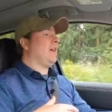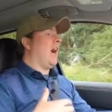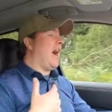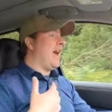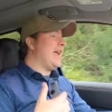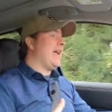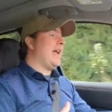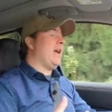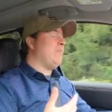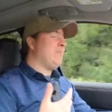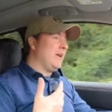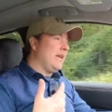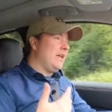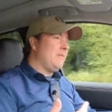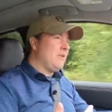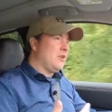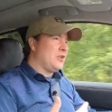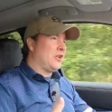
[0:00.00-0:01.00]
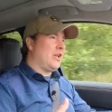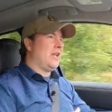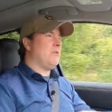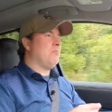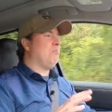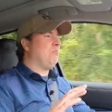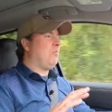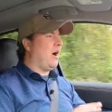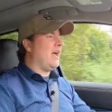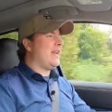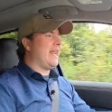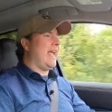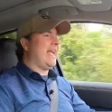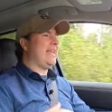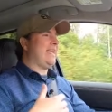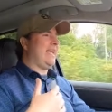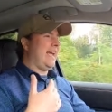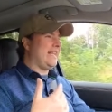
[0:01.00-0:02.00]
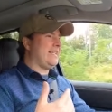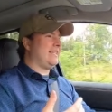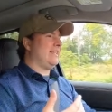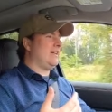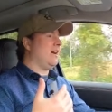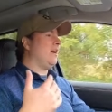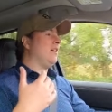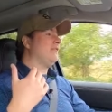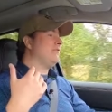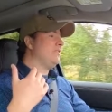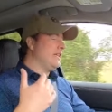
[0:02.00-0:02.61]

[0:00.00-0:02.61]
I am in Michigan, but a guest of